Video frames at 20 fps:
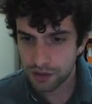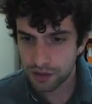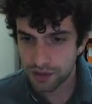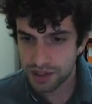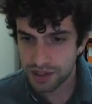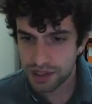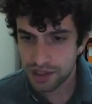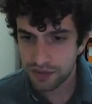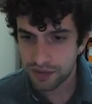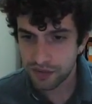So
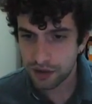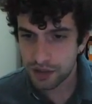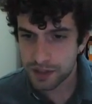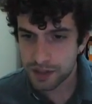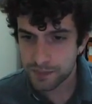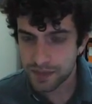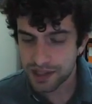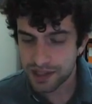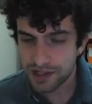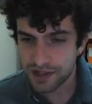this is a
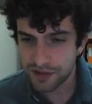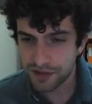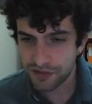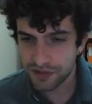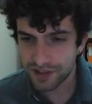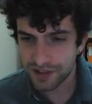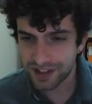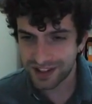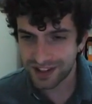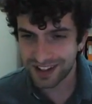very
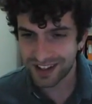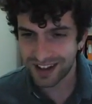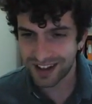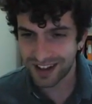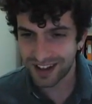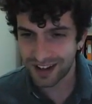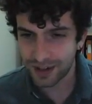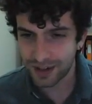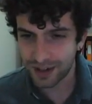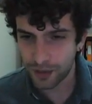specific
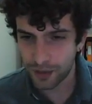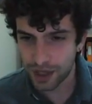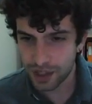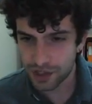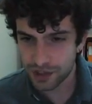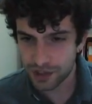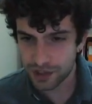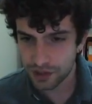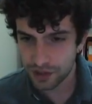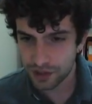
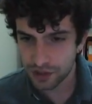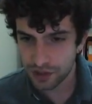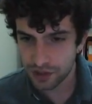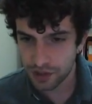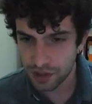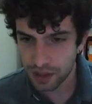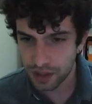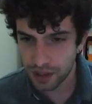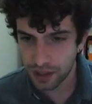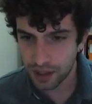
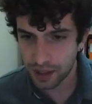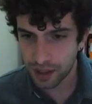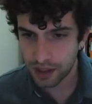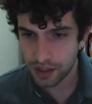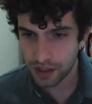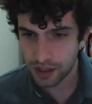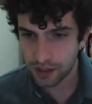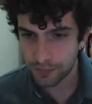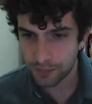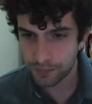question.
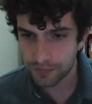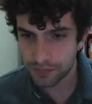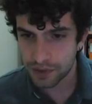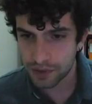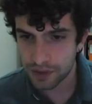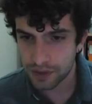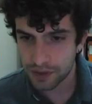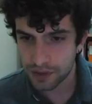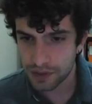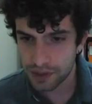
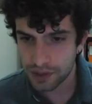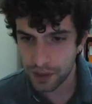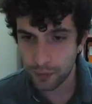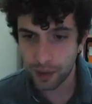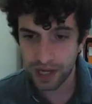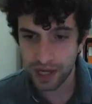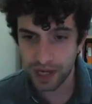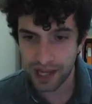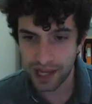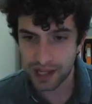
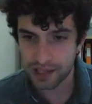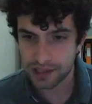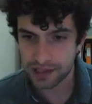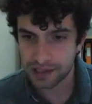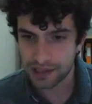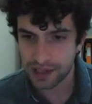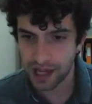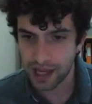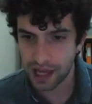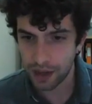Someone
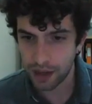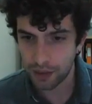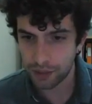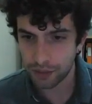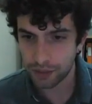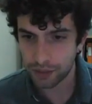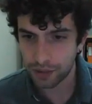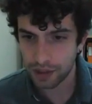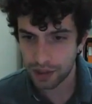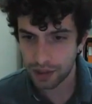asks
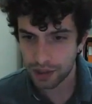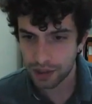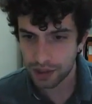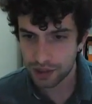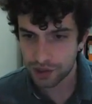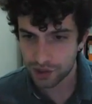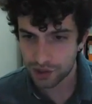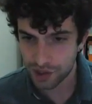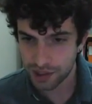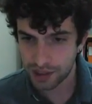how
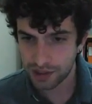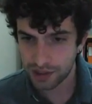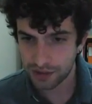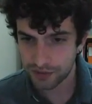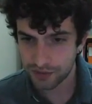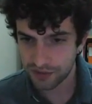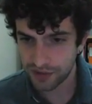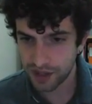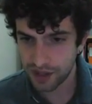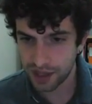she
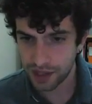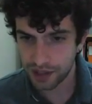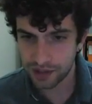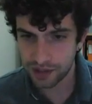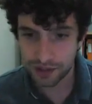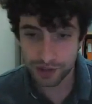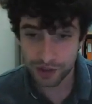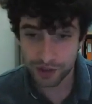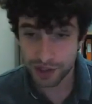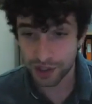
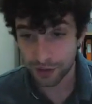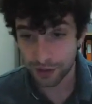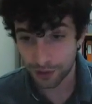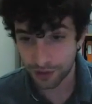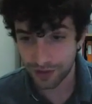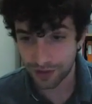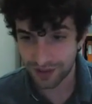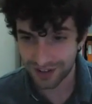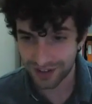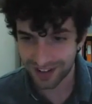
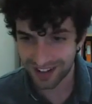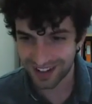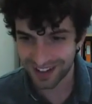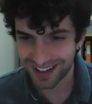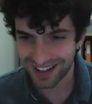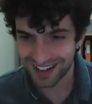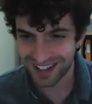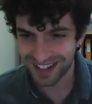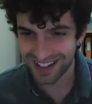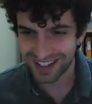or
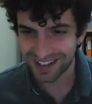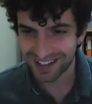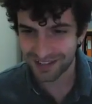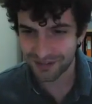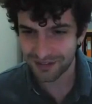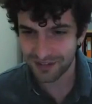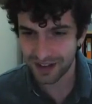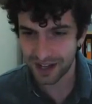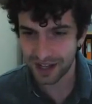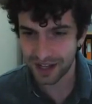he
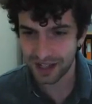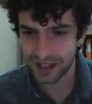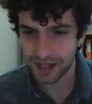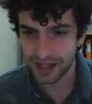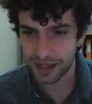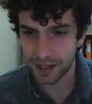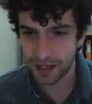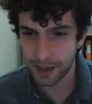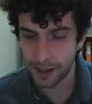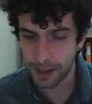can
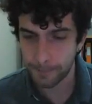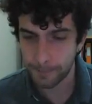find